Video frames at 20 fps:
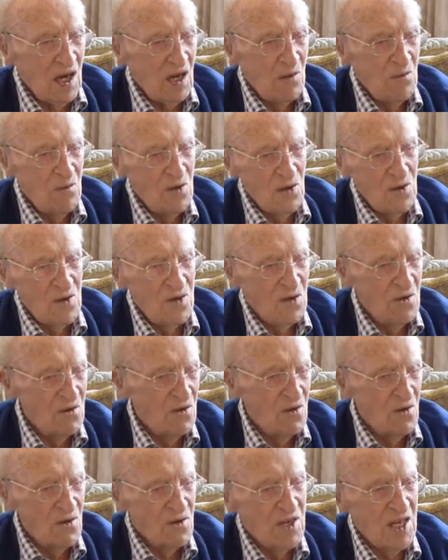and we used to
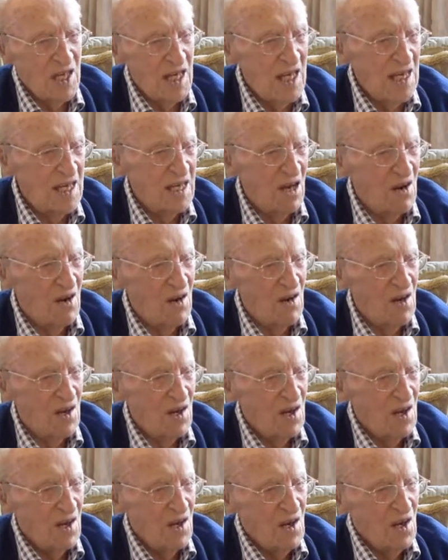rotate
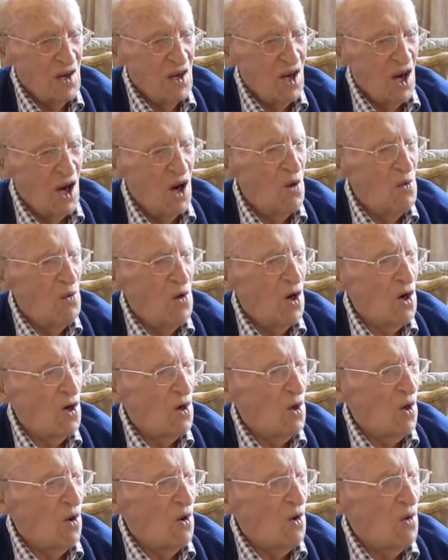our, our
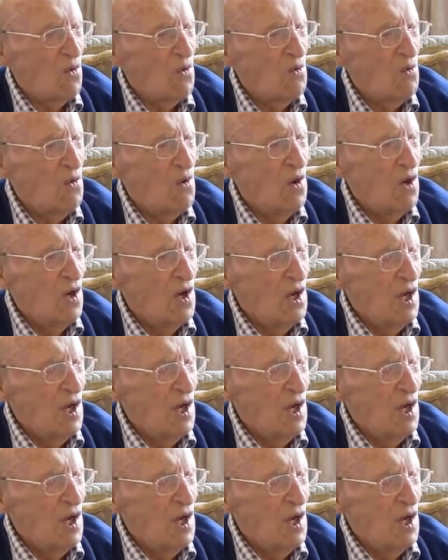workload.